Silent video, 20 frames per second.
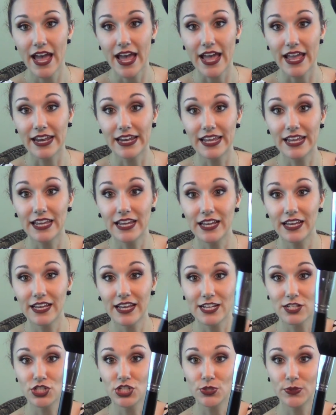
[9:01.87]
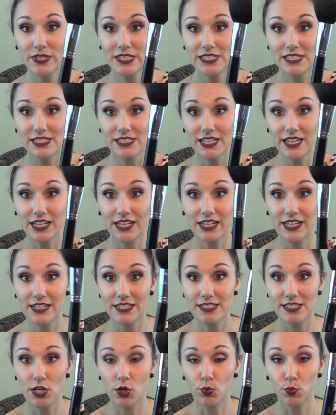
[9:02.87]
and he, as you can see,
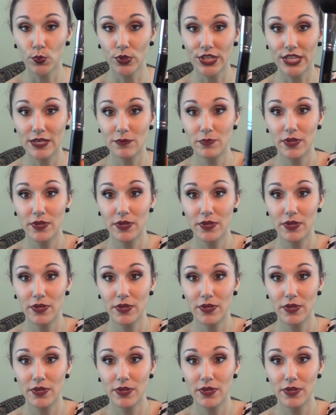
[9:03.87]
is a really